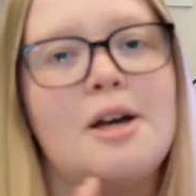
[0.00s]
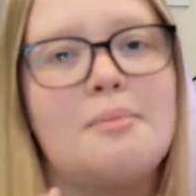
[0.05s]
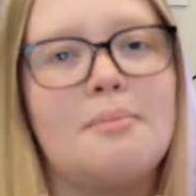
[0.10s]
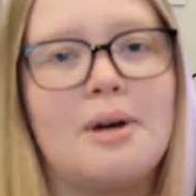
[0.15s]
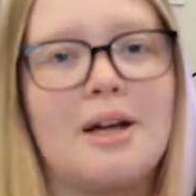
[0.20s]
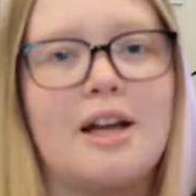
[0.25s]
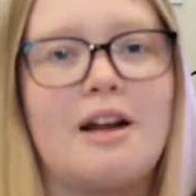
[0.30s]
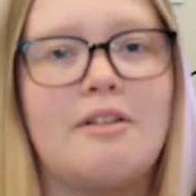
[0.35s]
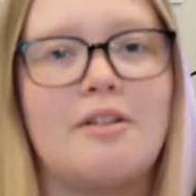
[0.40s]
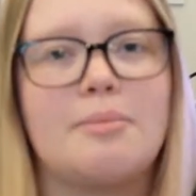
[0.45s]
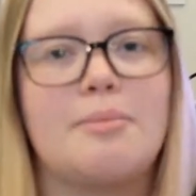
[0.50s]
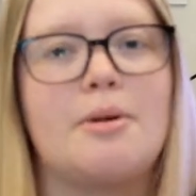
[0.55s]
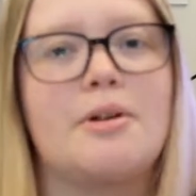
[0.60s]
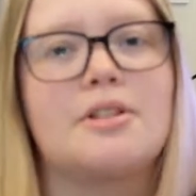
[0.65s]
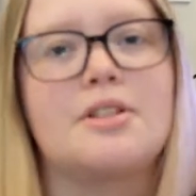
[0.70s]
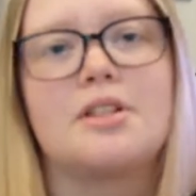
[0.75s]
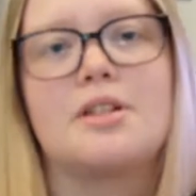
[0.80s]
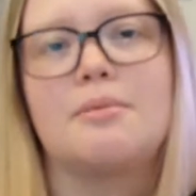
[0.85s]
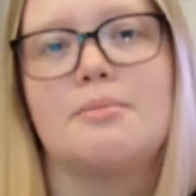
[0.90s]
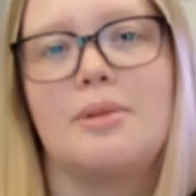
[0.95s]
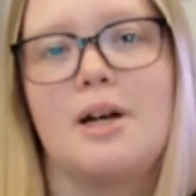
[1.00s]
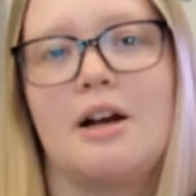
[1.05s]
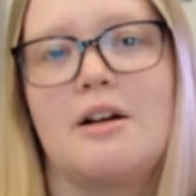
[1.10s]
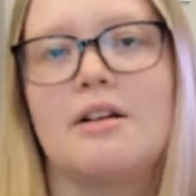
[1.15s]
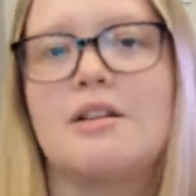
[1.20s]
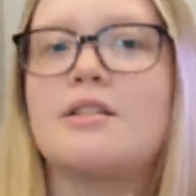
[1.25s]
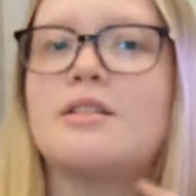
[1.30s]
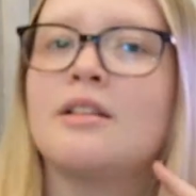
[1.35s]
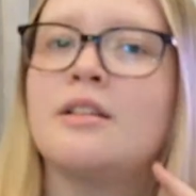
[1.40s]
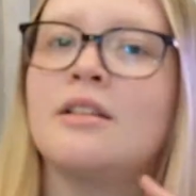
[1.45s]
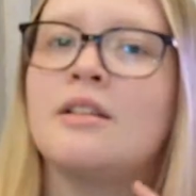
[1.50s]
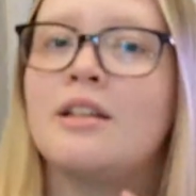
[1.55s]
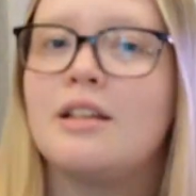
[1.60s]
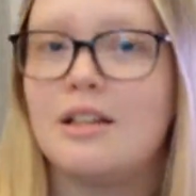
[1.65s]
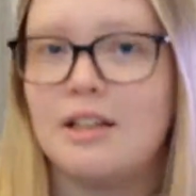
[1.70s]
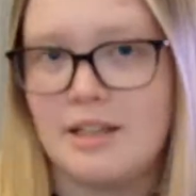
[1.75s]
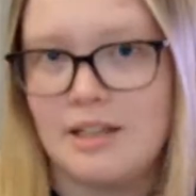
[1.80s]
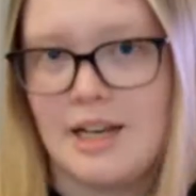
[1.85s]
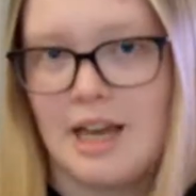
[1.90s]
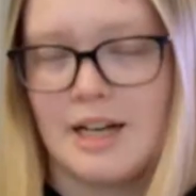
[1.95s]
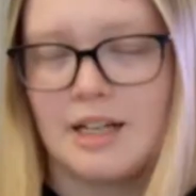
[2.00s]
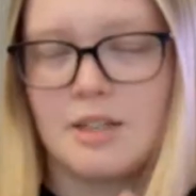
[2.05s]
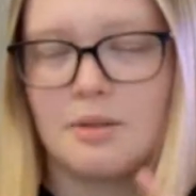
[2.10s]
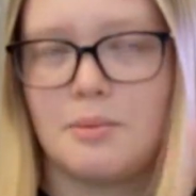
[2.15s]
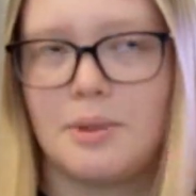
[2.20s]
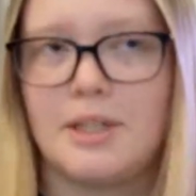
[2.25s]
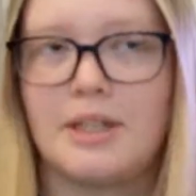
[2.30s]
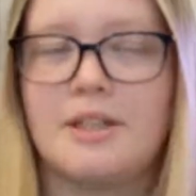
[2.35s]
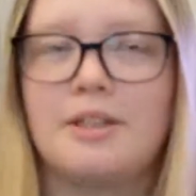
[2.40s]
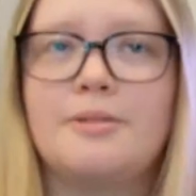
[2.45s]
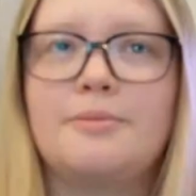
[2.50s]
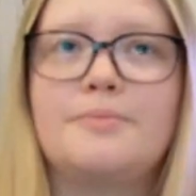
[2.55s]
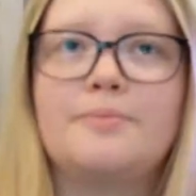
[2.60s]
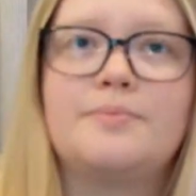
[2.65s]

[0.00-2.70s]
my Harry Potter comparison next week.